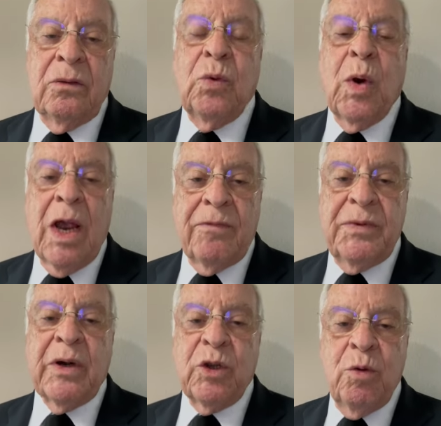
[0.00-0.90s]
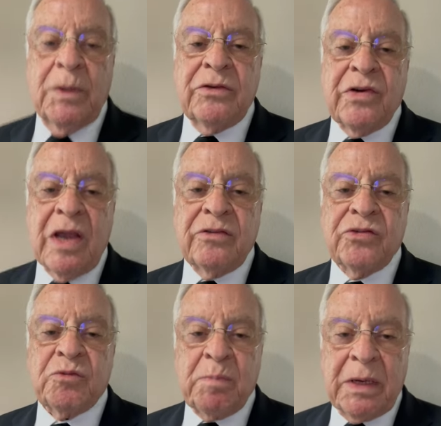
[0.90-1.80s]
to have their human
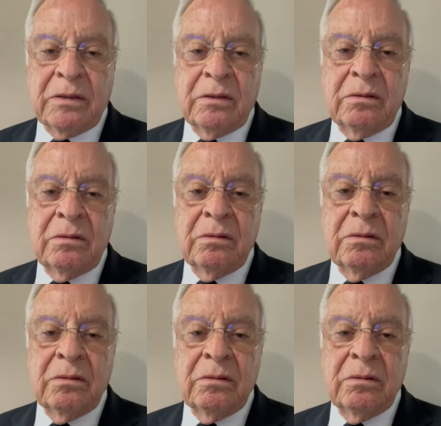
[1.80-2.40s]
rights respected.